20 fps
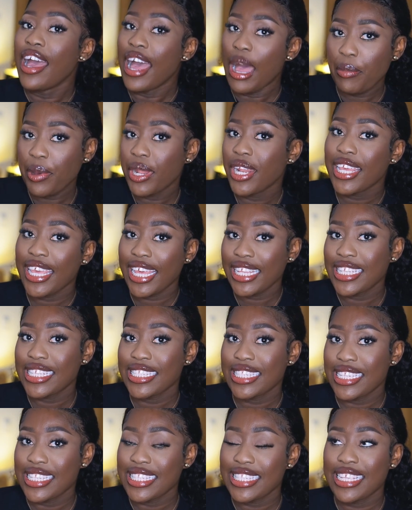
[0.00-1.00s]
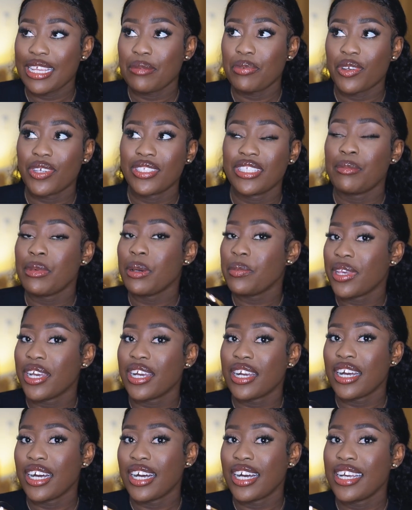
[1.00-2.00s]
I'm gonna get this instead, because Dama
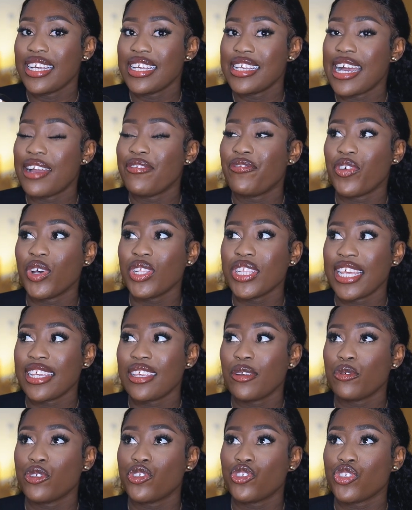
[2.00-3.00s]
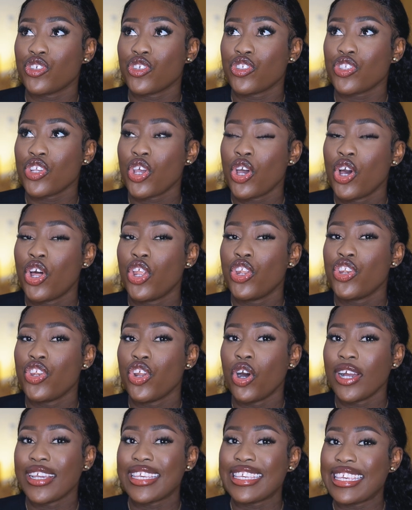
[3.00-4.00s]
Bianca, I felt like it was just
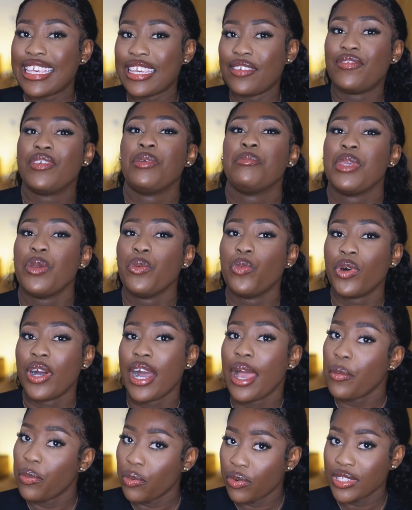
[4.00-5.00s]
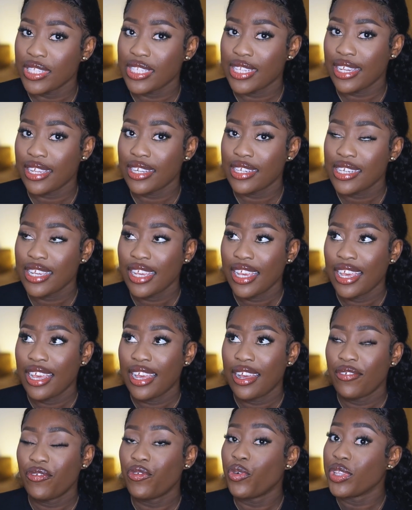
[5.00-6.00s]
not giving me what I wanted
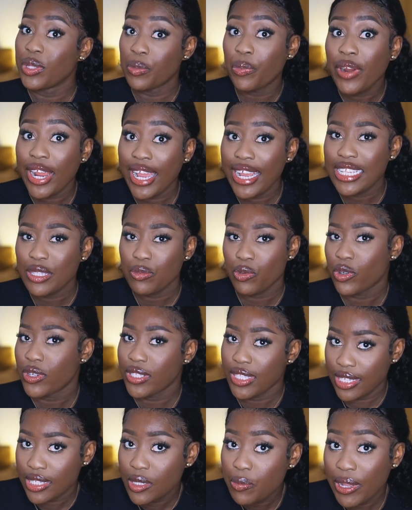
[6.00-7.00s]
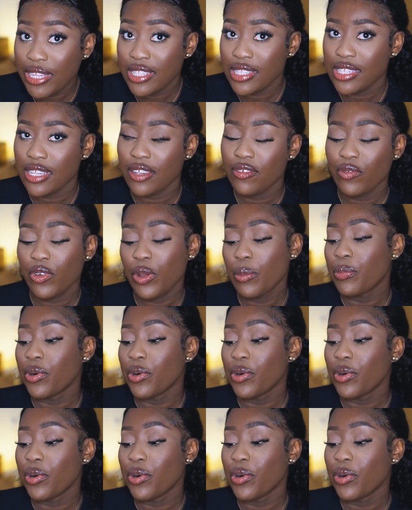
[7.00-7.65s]
for the price, because expensive.